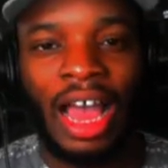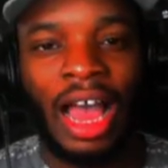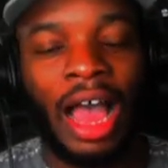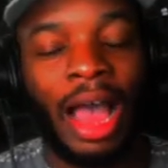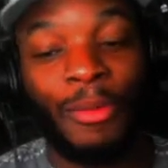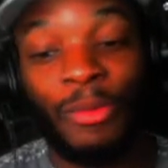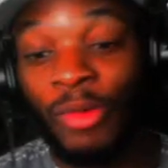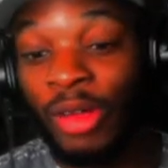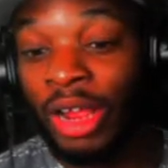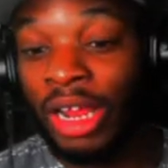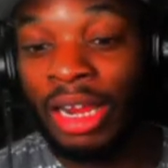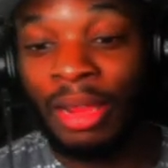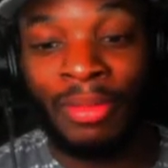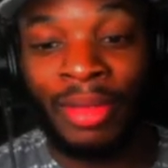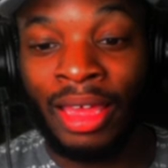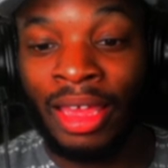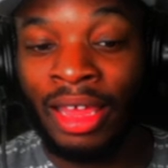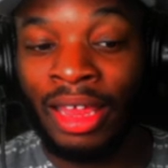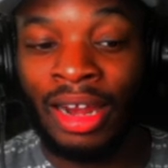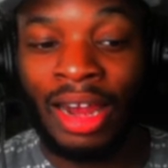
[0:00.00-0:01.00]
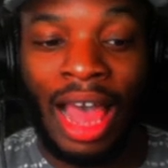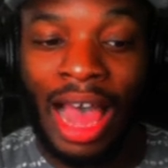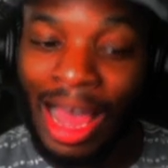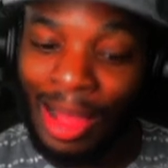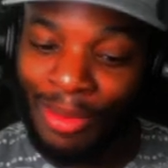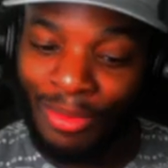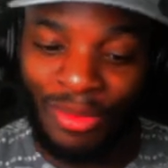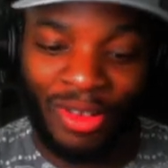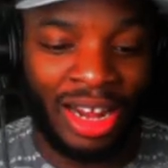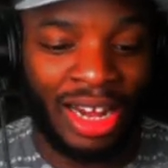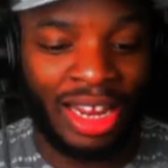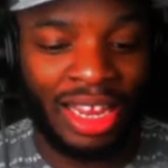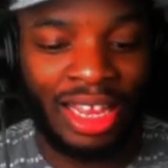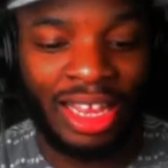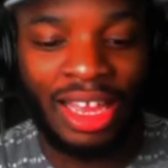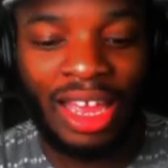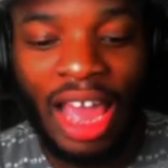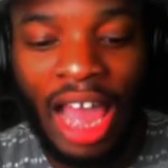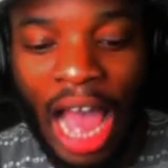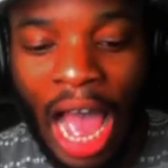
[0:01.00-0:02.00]
I'm ready, man. I'm
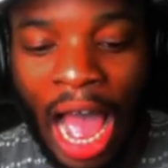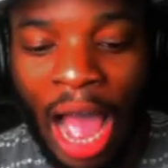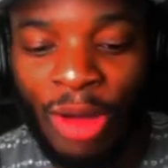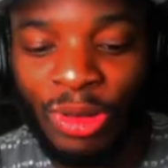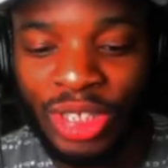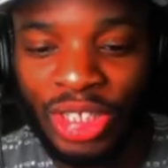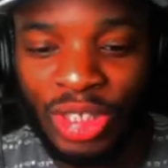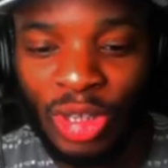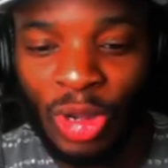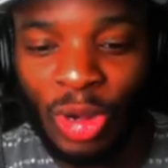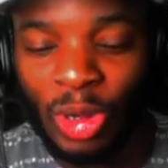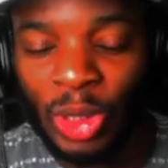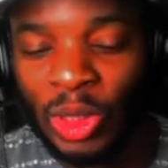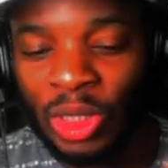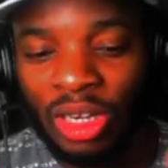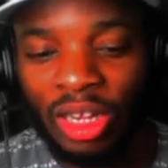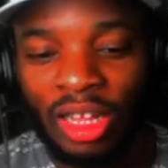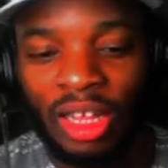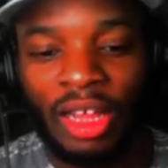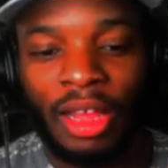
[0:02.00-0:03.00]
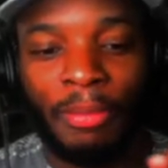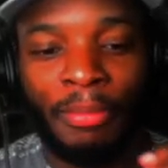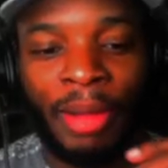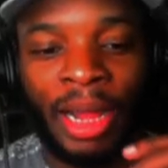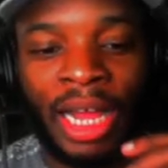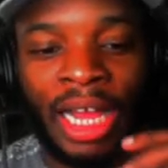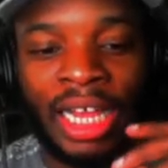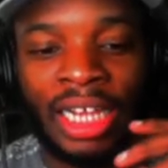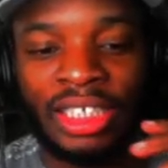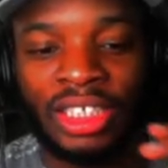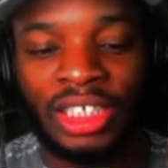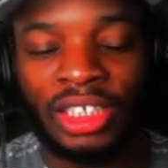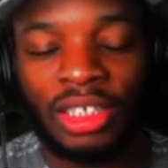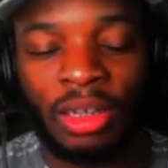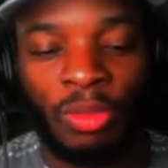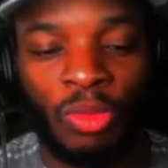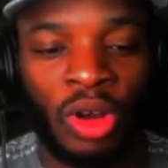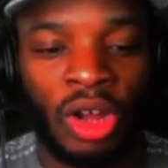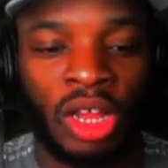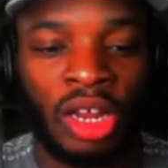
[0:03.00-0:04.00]
ready. I was told by
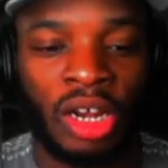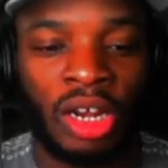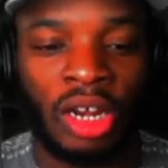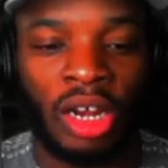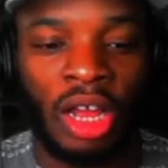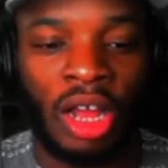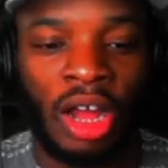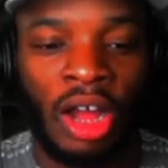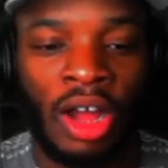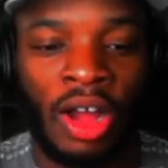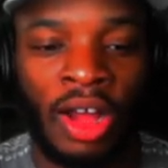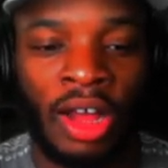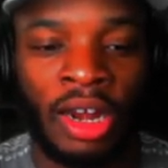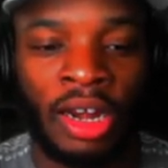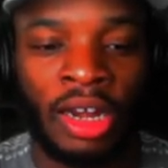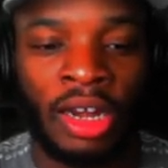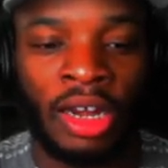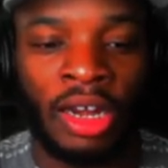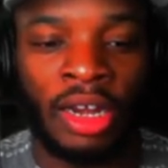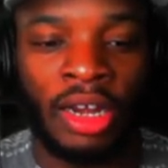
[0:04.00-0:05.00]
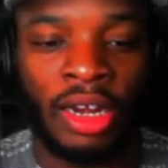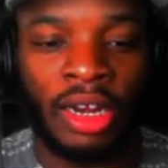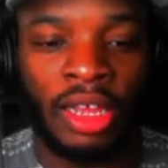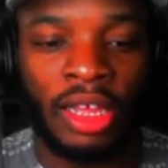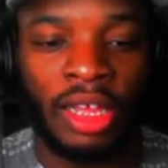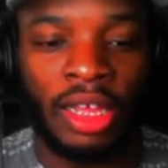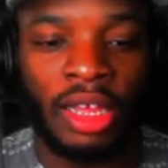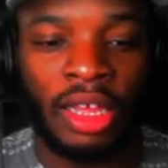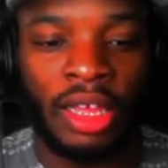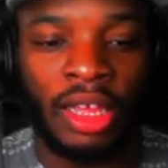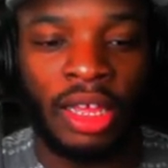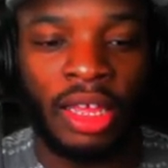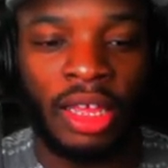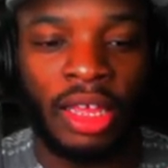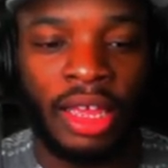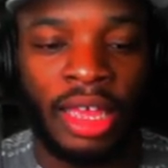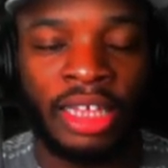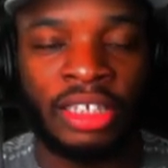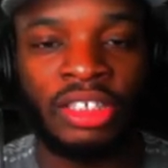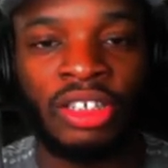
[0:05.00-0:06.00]
someone on
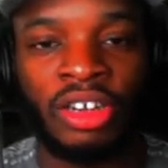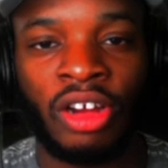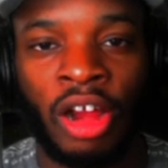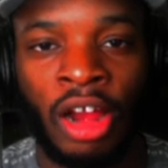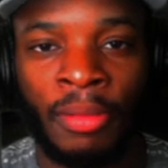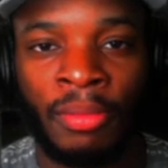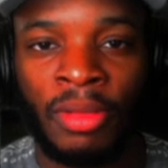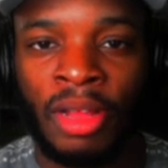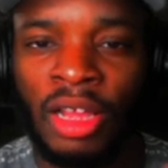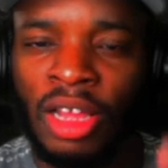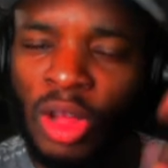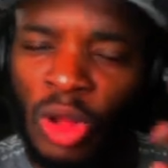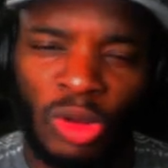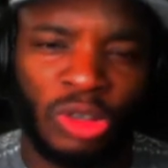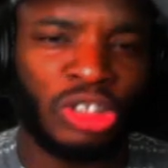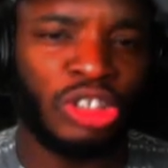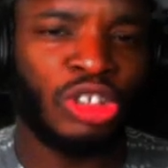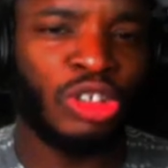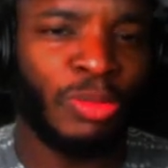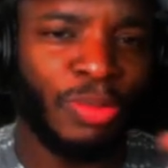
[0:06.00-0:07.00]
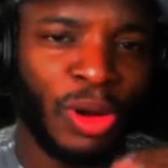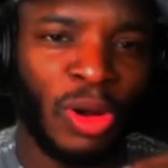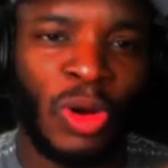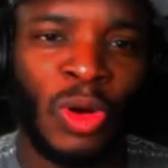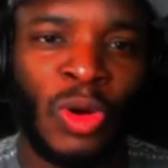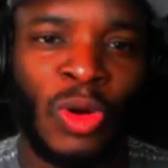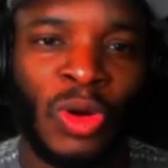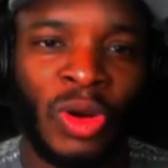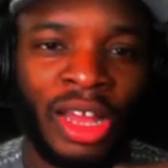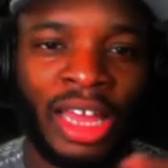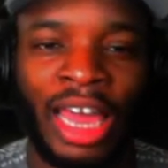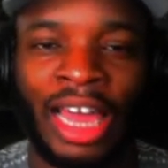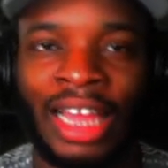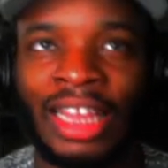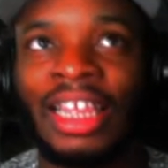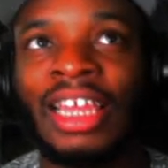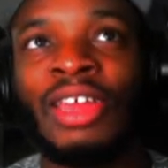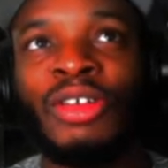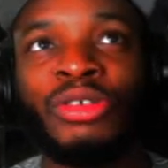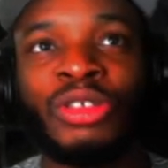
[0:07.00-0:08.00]
Instagram who's super cool. I
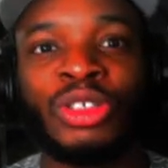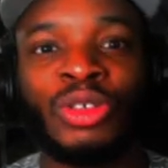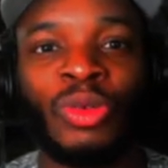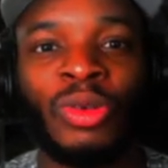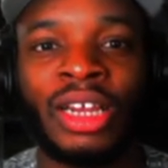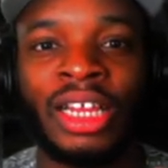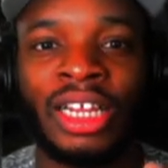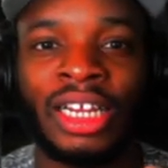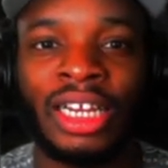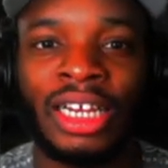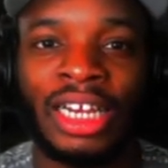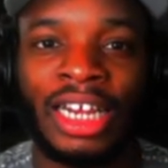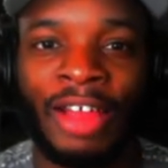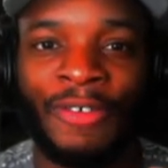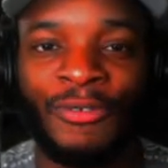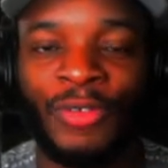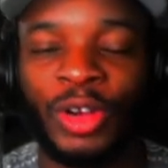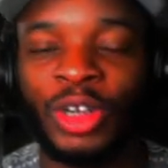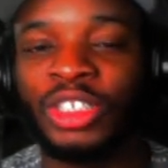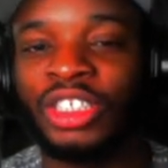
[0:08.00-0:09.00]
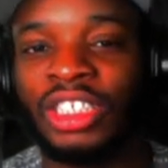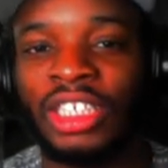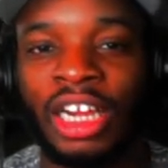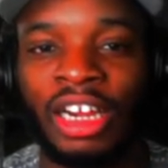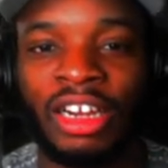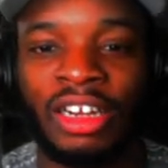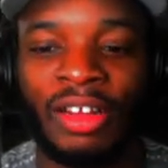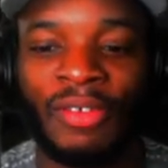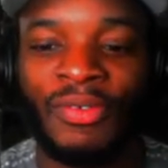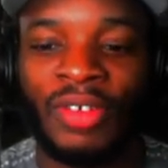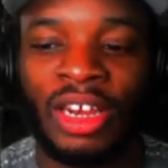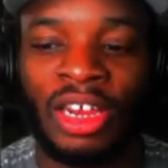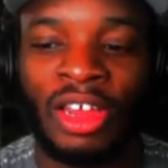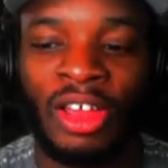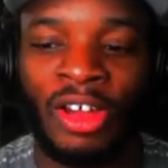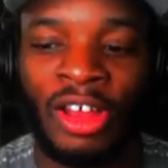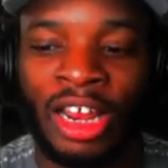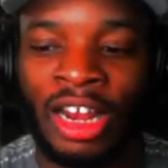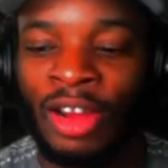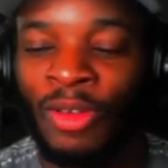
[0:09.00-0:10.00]
think he was the one that first shared the
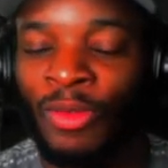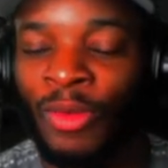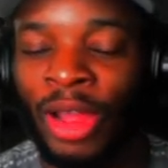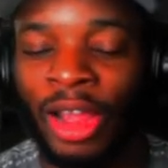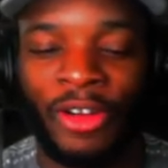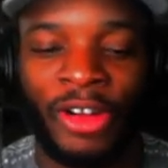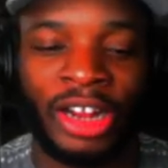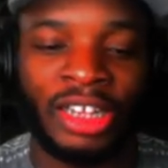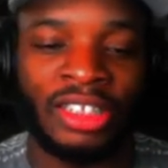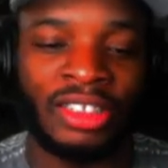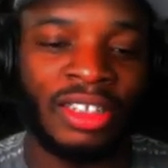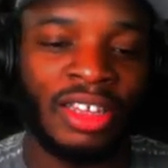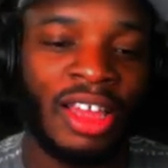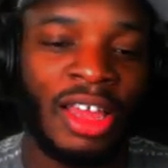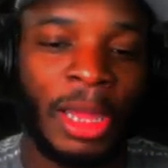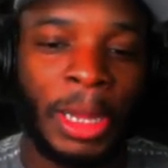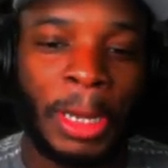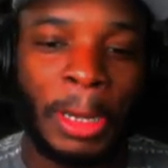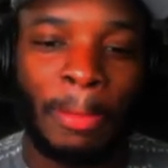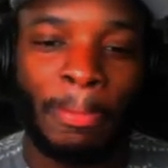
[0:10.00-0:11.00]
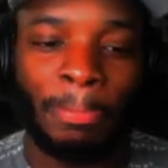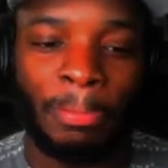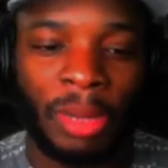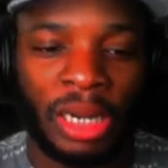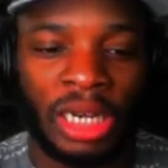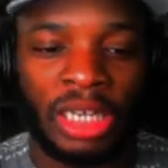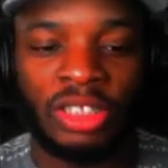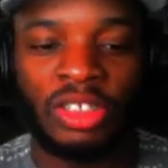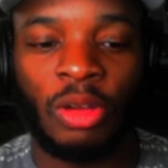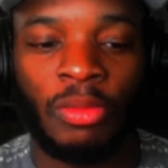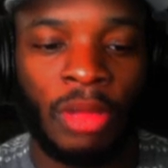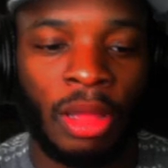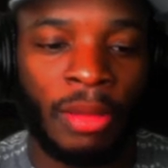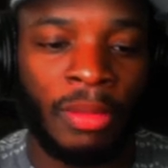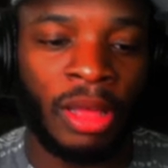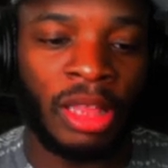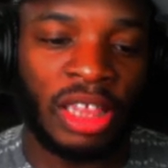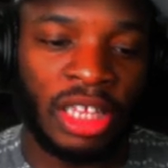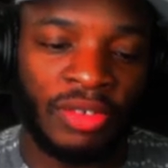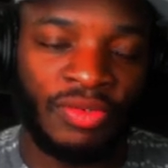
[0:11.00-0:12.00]
video and then it went crazy. But he told me
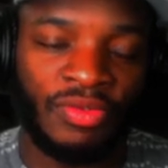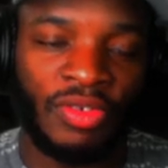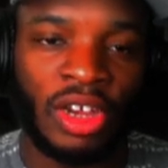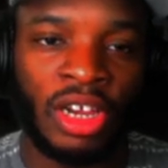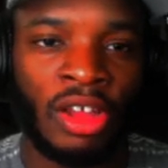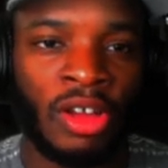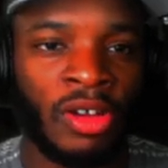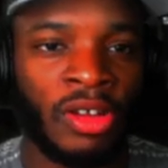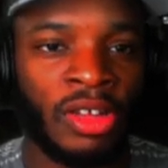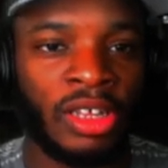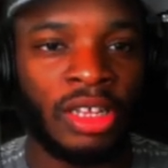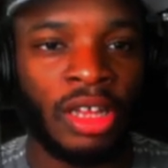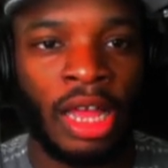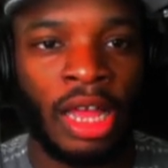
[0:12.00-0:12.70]
about this video.